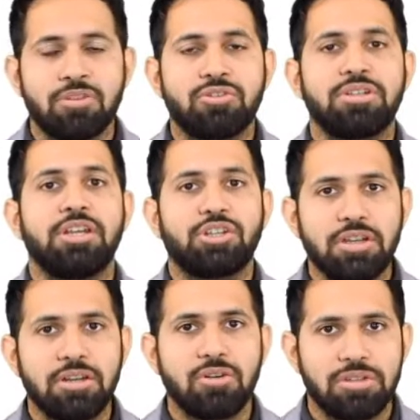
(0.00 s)
So
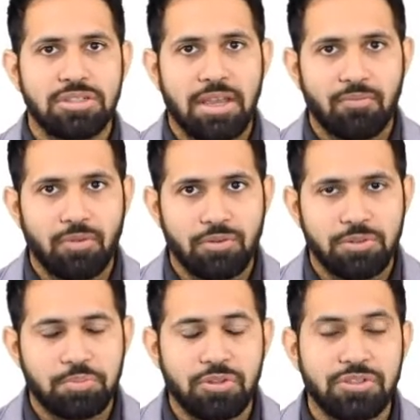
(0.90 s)
sedation can cause an M1
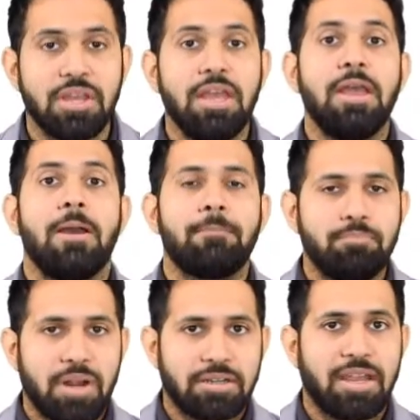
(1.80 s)
response.
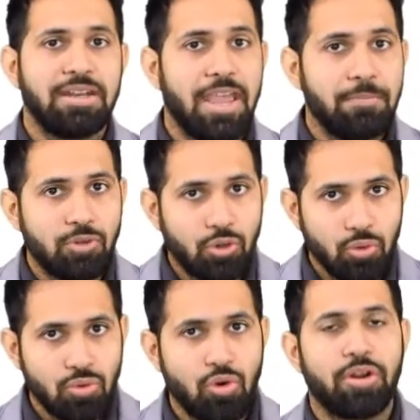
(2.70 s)
But an
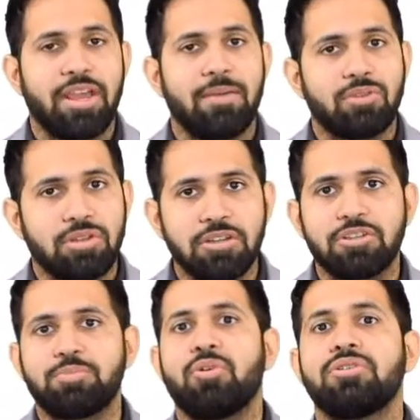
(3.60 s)
M2 or M3
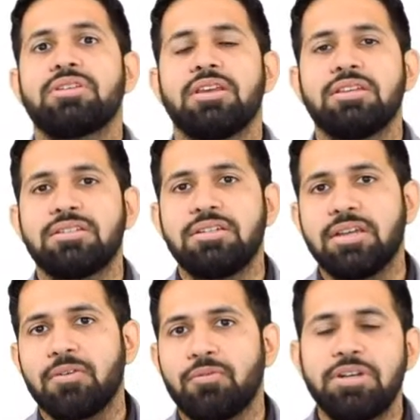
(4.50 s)
response is
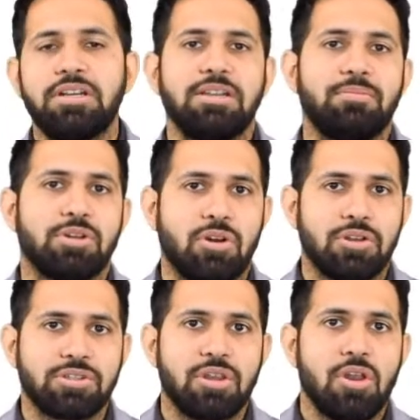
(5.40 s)
definitely
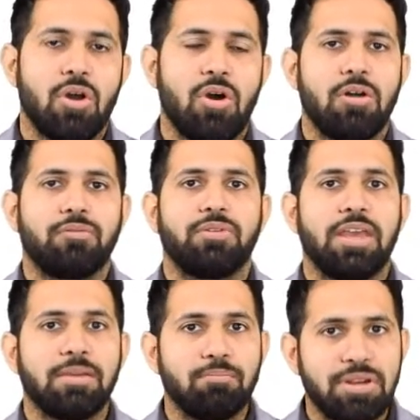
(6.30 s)
because of
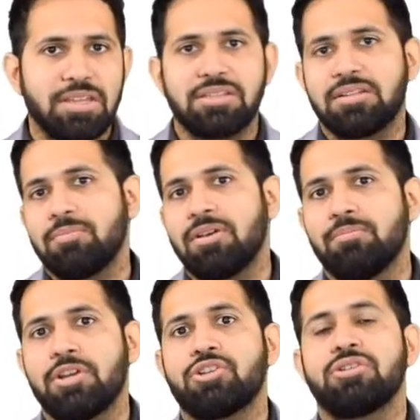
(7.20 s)
a brainstem
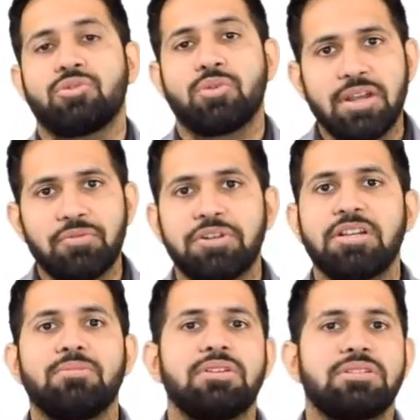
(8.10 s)
compression. So it
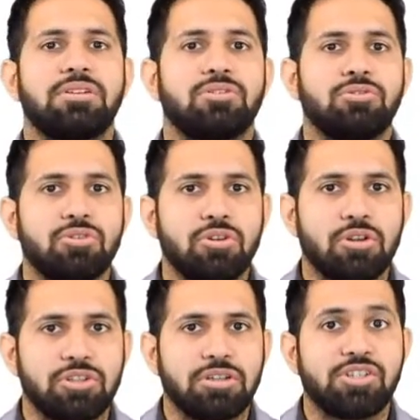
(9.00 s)
definitely means there's a
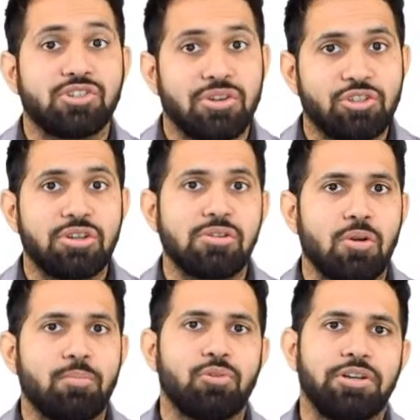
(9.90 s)
neurological structural
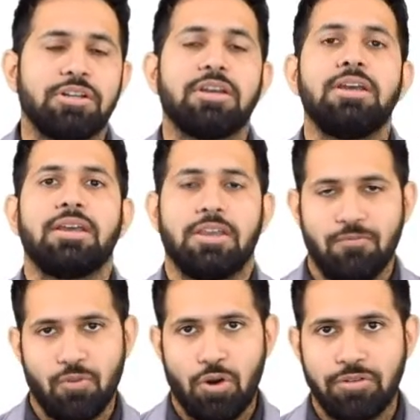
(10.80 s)
component
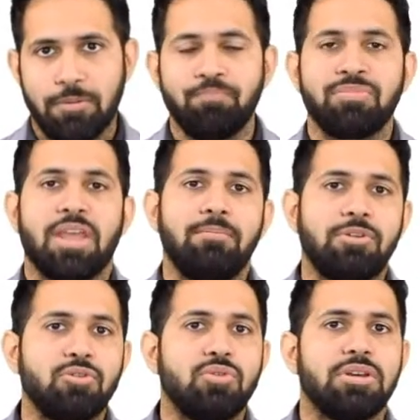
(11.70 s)
involved.
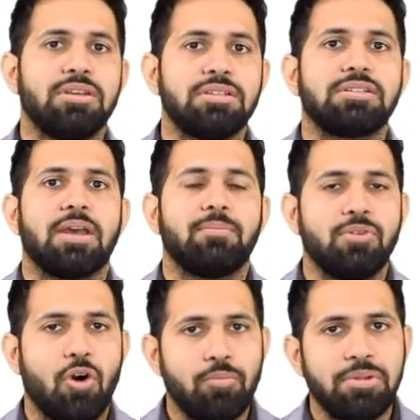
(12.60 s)
M2 is
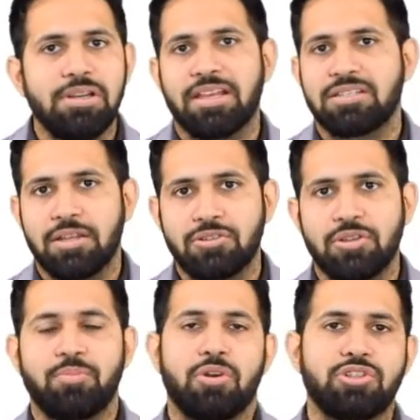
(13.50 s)
abnormal
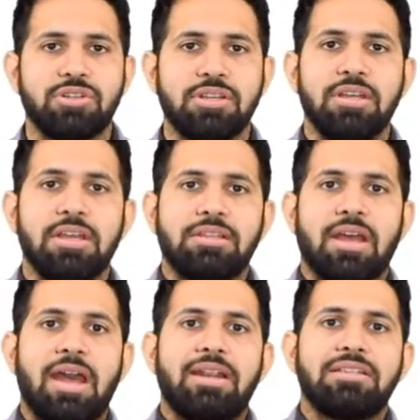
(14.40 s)
extensor posturing.
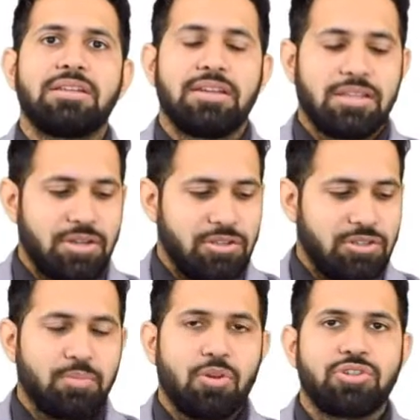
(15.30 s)
The hands are in
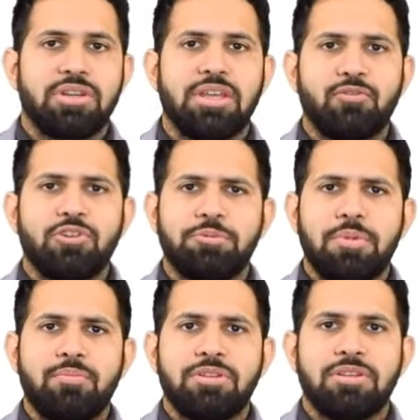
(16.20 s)
extensor posturing. If you just
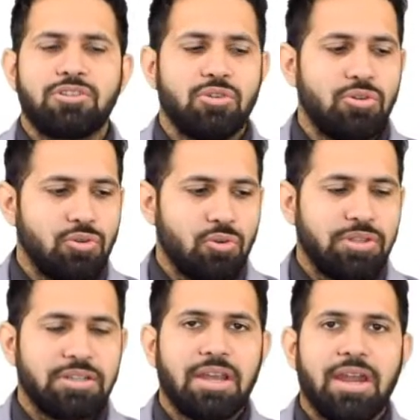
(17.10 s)
remember this, you'll
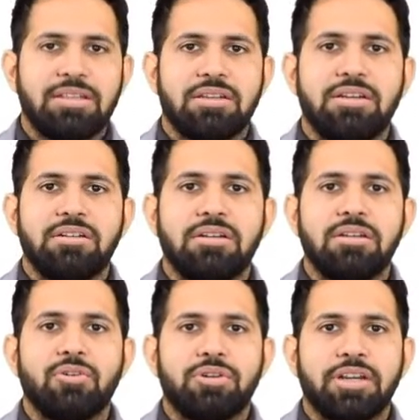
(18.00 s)
know that the hands are
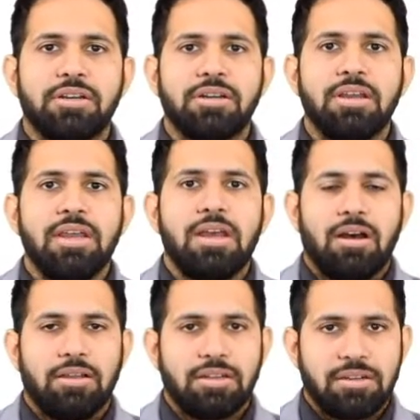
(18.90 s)
internally rotated.
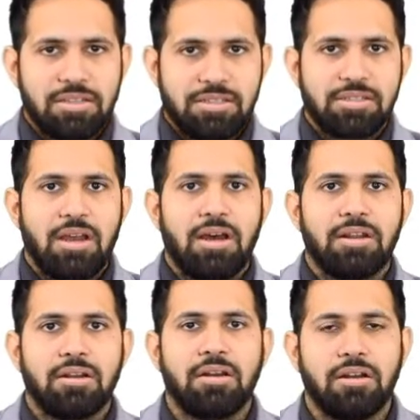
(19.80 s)
The wrists
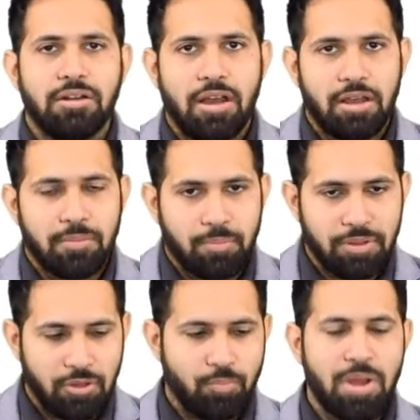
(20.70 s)
are
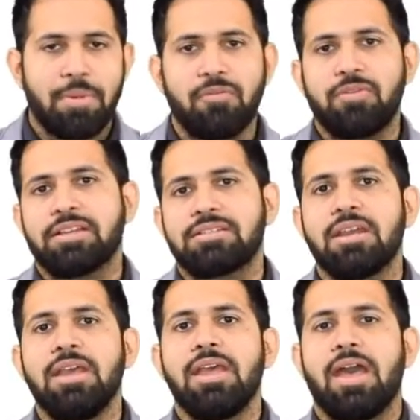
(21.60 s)
palma
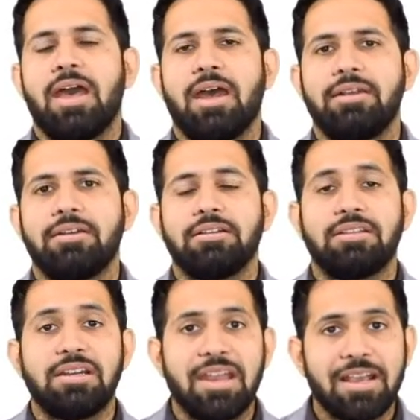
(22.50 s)
flexed, and
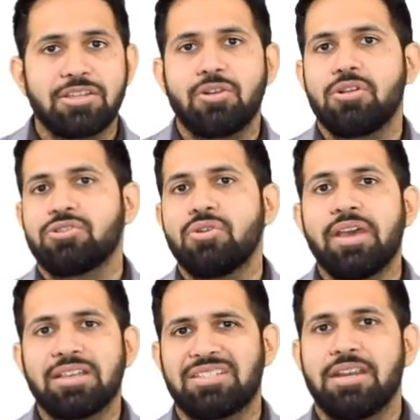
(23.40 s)
the legs are also
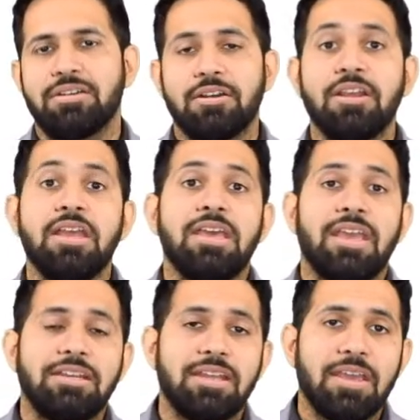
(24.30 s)
extended.
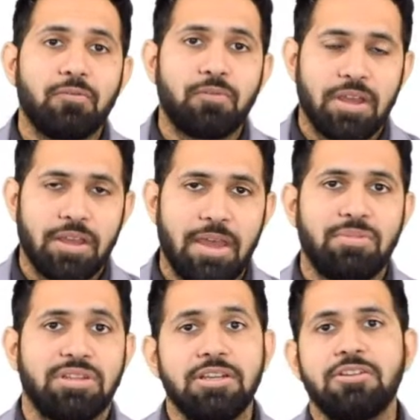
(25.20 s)
In a
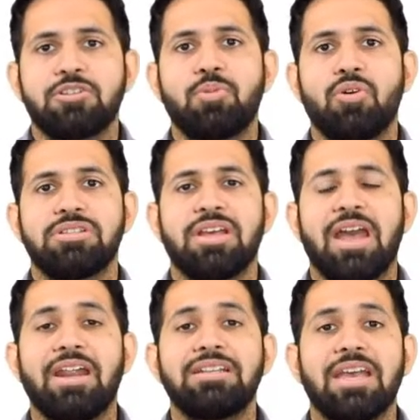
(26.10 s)
M3 response, the
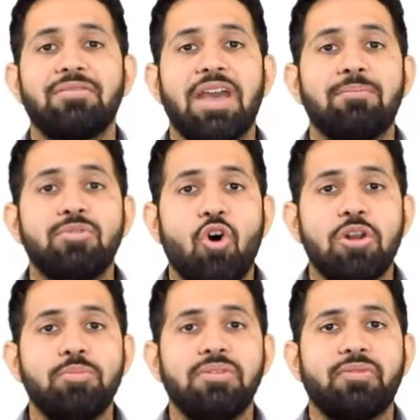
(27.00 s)
hands have
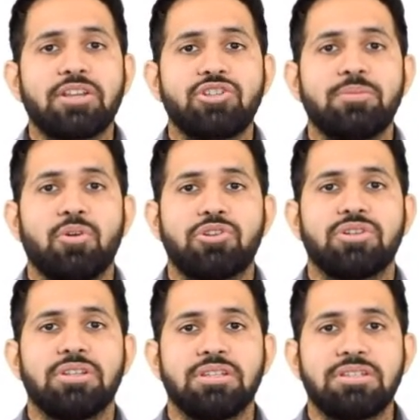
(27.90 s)
abnormal flexure
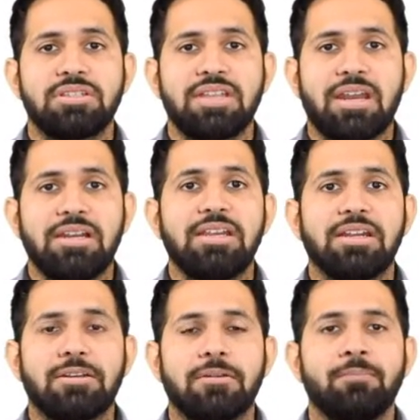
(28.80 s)
posturing. This is exactly
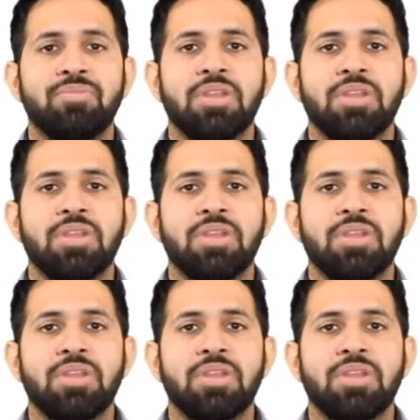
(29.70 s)
it.